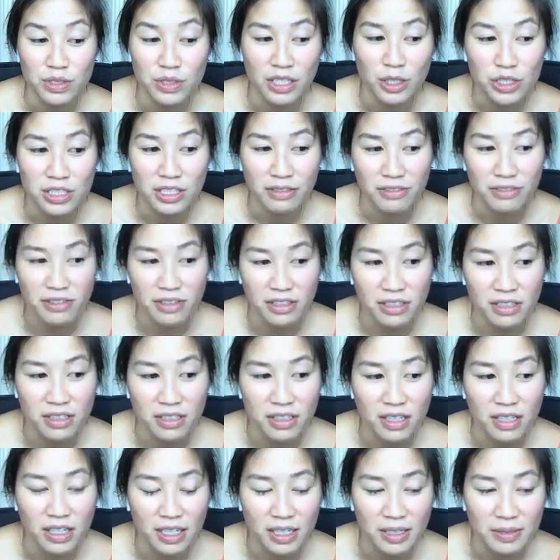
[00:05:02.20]
a huge
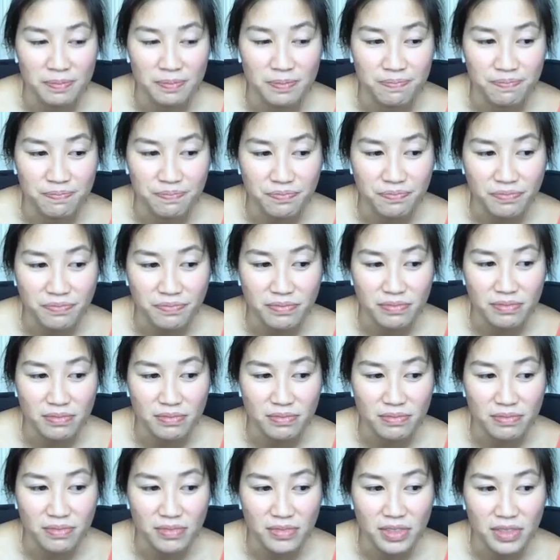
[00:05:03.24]
endeavor, and
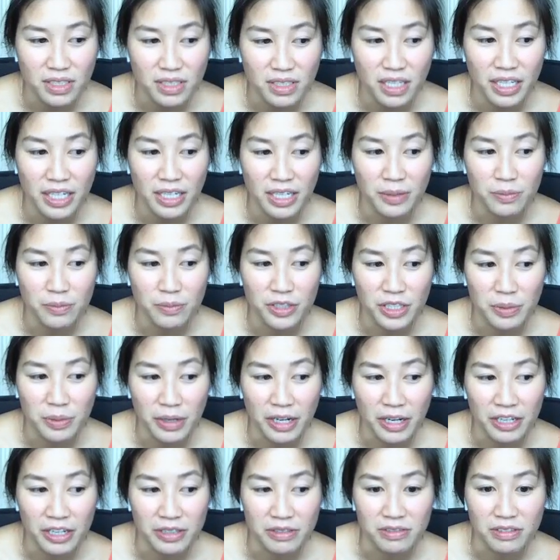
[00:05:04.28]
I'm
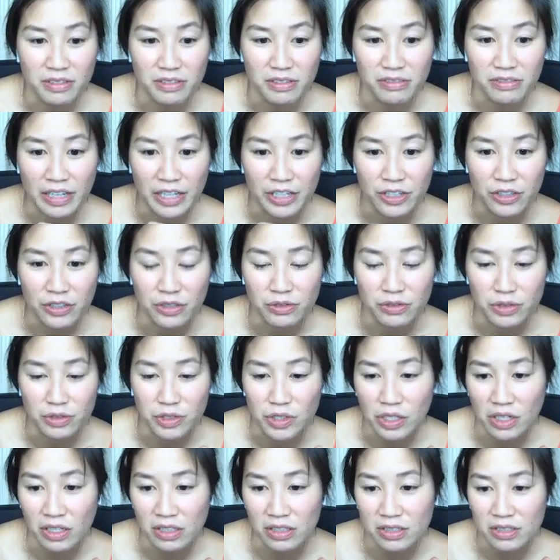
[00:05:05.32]
really proud of the
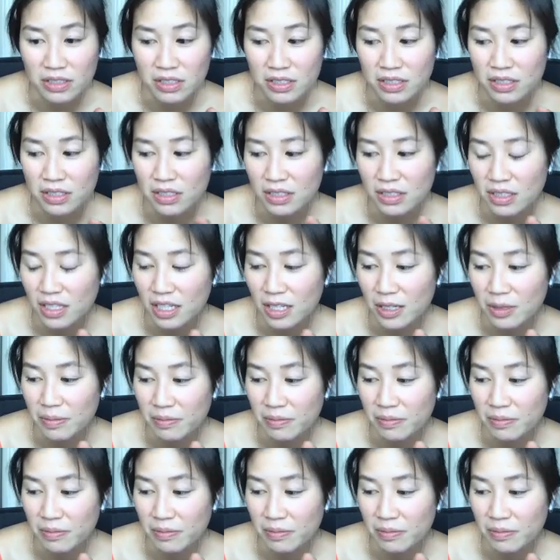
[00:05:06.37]
final result.